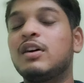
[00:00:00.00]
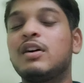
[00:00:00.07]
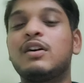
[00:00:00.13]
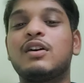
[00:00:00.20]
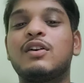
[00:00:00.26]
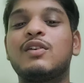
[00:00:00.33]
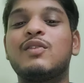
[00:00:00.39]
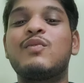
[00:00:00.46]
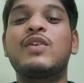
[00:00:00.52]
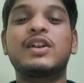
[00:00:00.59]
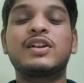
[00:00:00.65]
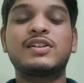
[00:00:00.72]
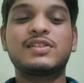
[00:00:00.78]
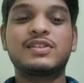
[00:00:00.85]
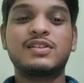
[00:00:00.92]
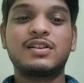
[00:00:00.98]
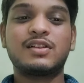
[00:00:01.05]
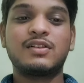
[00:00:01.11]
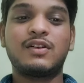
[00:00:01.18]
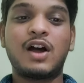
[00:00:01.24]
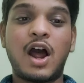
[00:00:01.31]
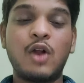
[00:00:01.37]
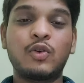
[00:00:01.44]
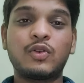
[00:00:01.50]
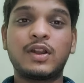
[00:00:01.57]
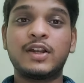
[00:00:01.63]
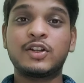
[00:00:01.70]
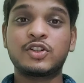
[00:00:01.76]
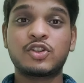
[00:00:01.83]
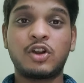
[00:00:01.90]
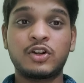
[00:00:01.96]
What's how to write
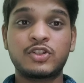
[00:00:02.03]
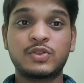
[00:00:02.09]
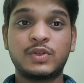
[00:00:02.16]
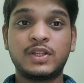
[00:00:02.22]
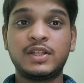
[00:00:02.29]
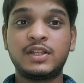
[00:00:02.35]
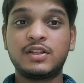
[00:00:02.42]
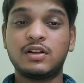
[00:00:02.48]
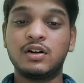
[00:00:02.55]
a short story.